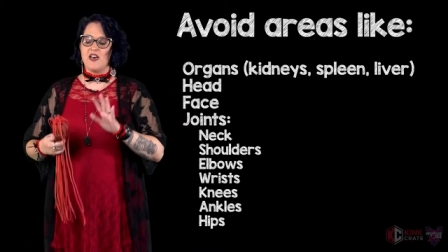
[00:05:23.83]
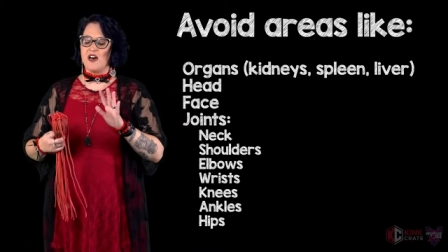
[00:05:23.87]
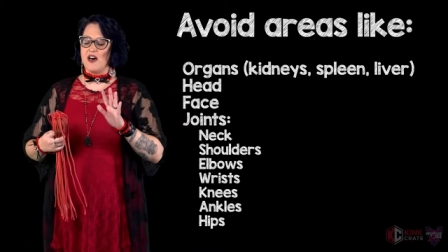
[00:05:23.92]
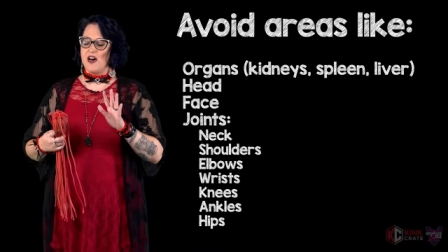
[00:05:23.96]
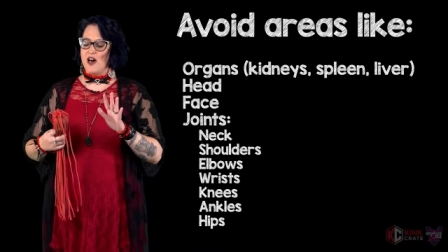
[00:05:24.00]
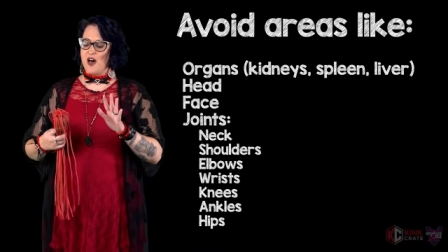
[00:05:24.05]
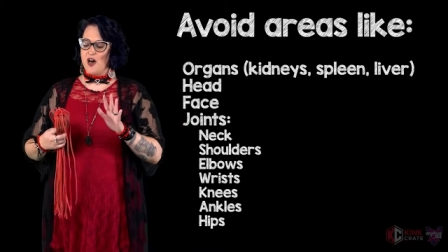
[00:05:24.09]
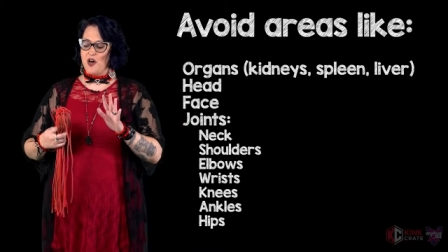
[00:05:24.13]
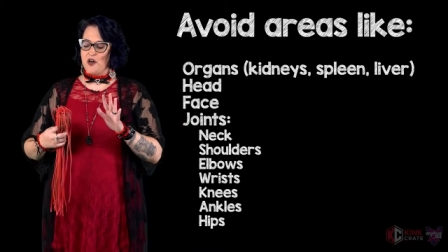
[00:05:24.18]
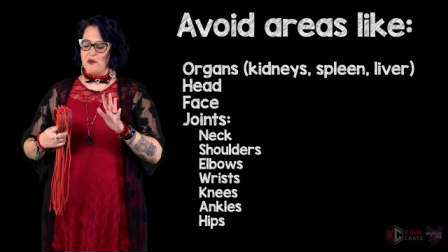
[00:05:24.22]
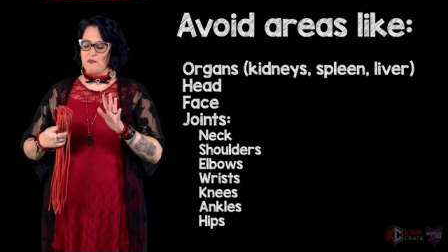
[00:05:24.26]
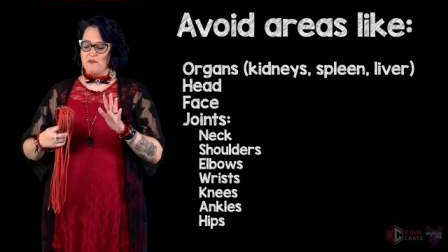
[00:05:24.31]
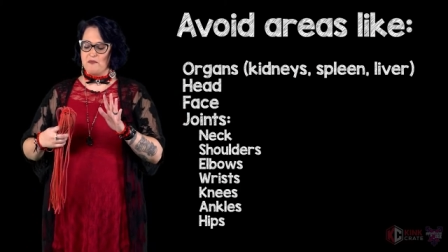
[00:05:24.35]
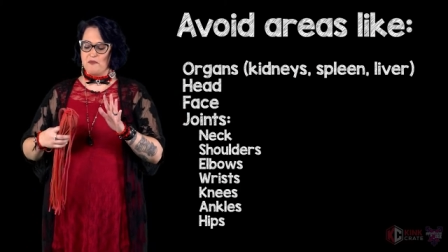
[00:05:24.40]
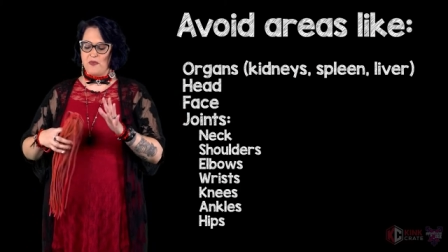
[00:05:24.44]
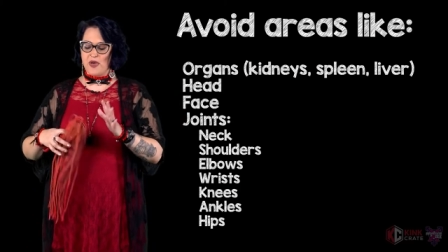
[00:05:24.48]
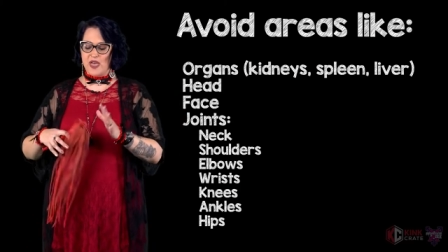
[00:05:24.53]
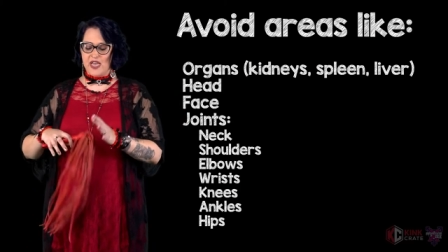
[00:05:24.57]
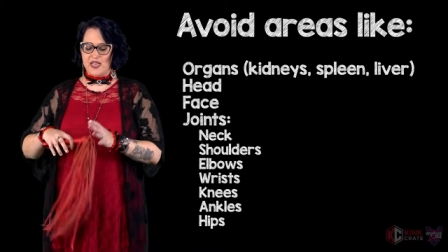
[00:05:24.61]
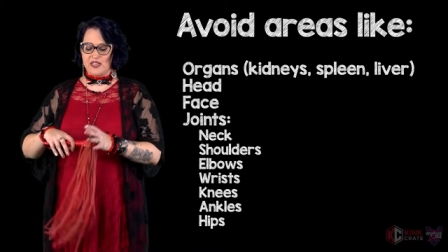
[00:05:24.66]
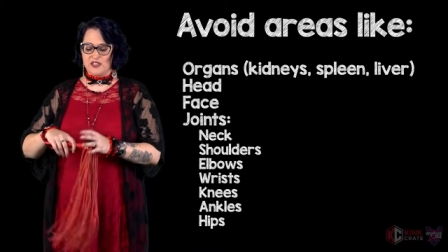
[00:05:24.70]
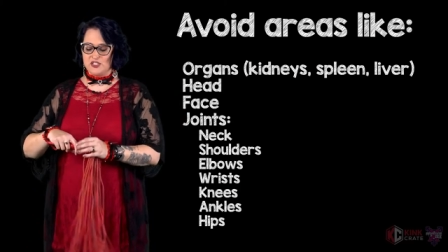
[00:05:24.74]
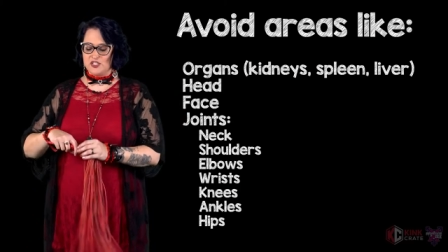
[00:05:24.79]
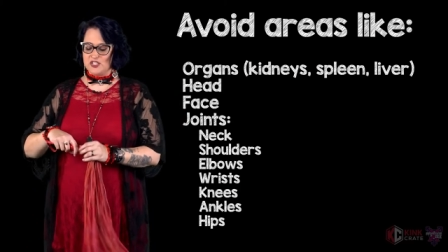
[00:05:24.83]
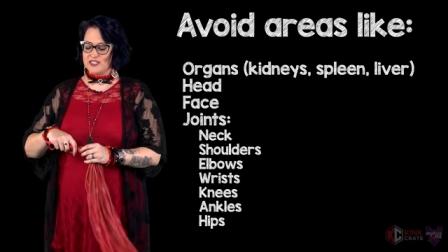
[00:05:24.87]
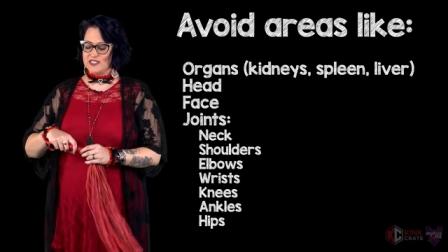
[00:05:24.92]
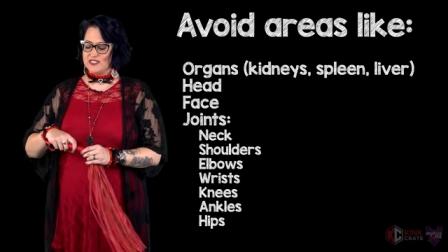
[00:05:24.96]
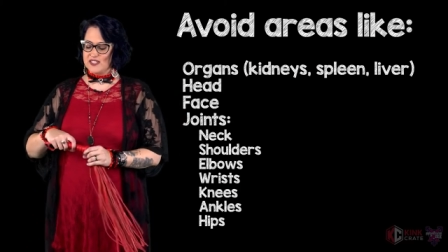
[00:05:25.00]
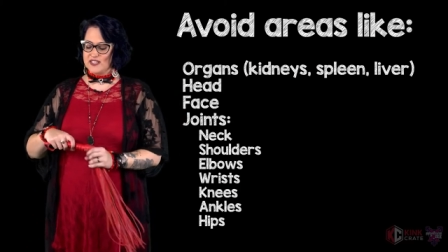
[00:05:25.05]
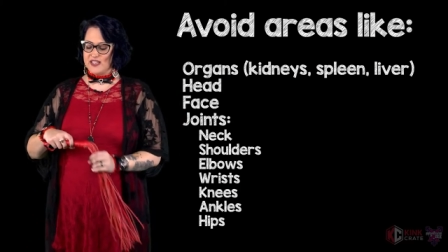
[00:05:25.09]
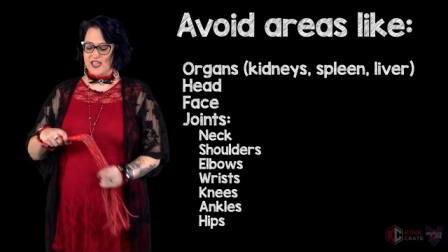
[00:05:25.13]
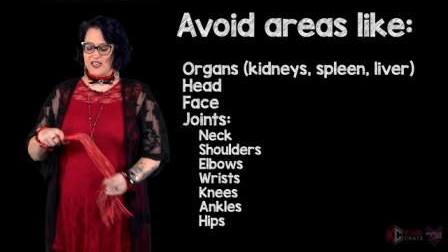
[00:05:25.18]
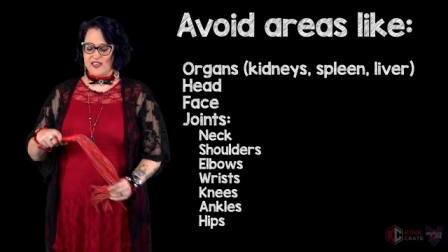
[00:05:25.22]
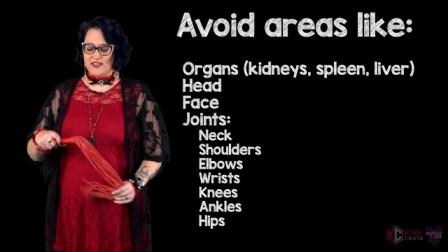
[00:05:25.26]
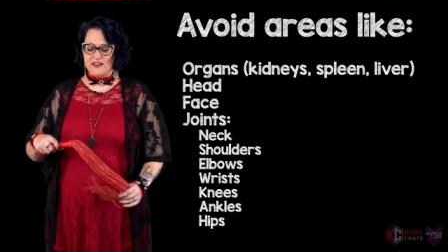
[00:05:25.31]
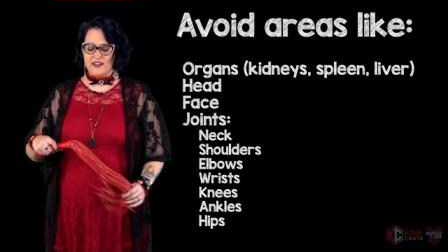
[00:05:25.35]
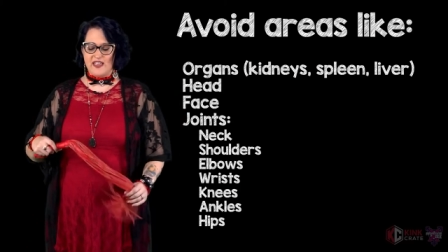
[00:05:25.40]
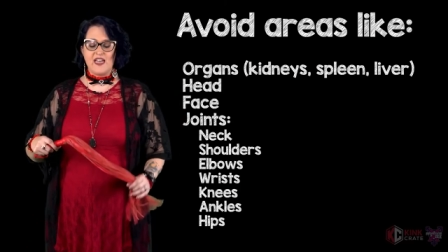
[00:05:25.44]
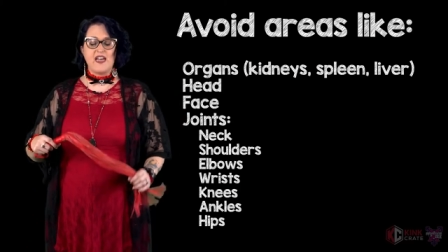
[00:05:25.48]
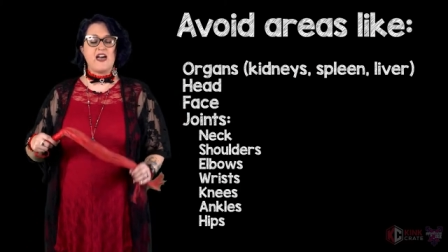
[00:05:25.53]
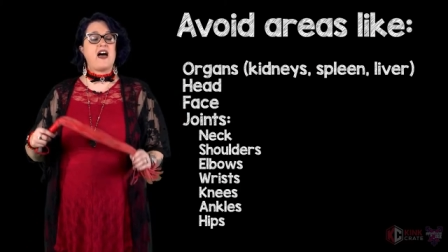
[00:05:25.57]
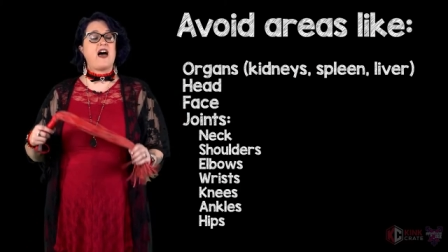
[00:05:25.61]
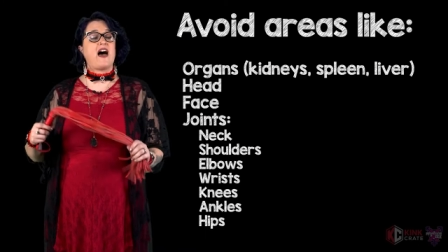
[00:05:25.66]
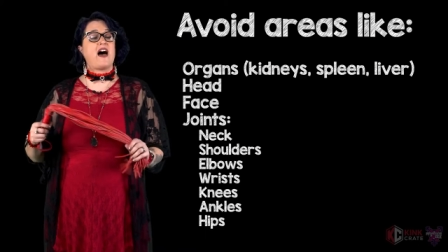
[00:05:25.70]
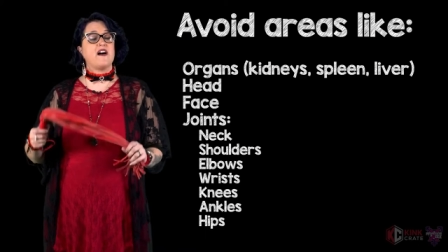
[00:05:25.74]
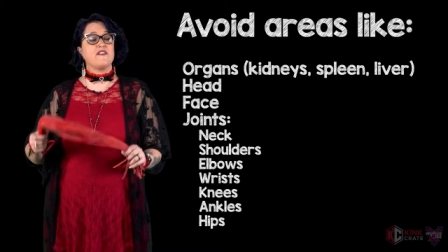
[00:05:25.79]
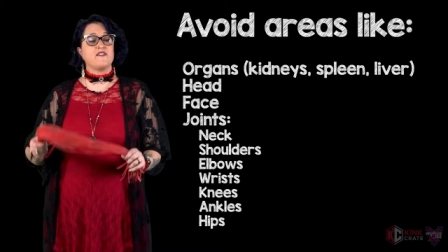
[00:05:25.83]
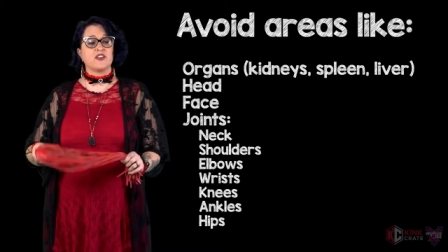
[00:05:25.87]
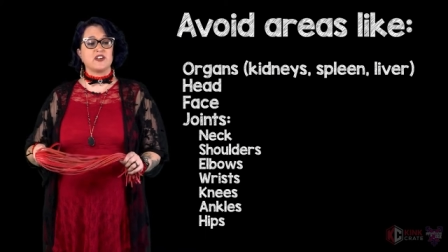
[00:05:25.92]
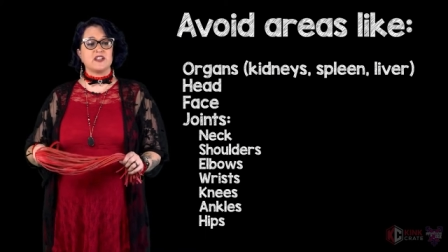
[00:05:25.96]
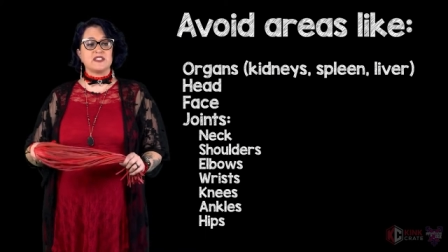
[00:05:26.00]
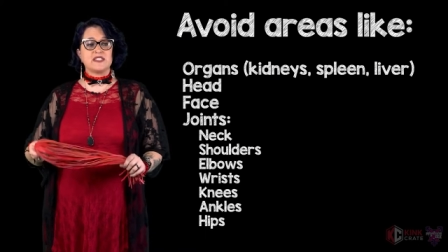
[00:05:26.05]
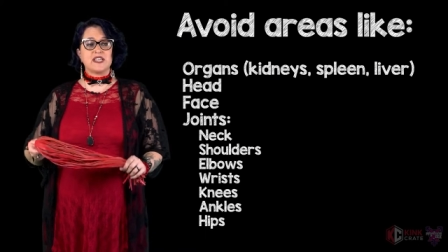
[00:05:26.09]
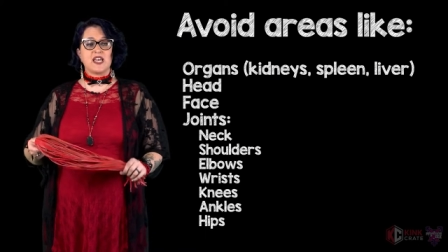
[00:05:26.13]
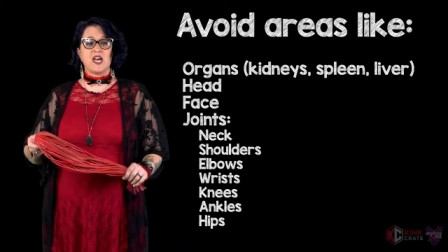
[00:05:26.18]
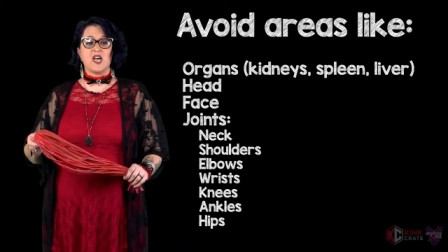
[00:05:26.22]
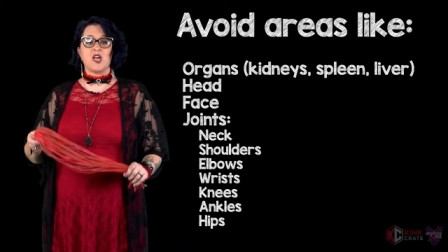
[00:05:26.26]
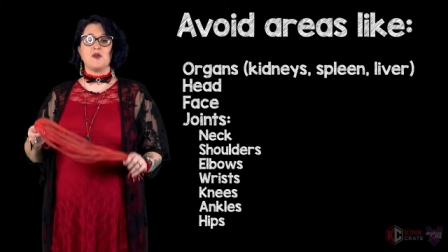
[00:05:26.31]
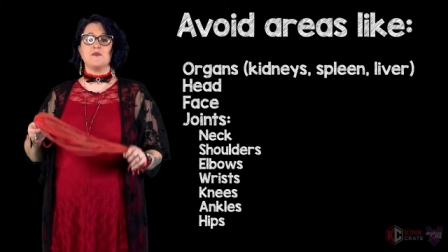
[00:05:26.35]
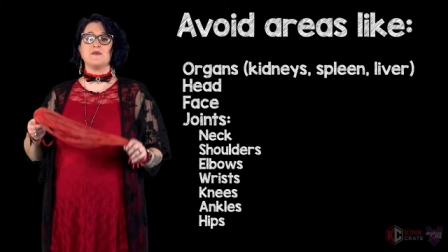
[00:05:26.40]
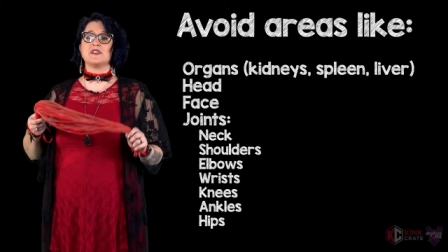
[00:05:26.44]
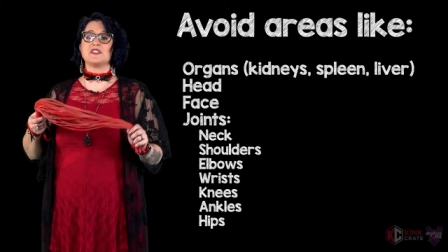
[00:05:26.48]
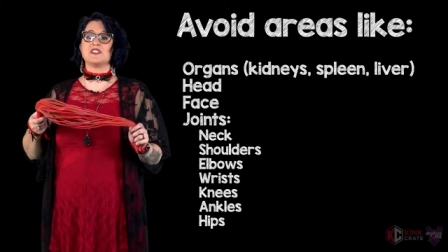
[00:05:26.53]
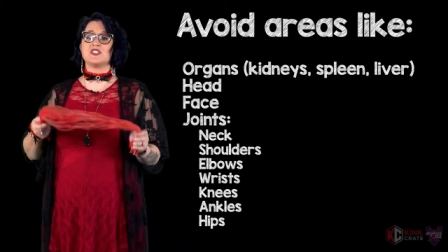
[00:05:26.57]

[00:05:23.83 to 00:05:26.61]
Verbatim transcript: Um, and just again, have a good time.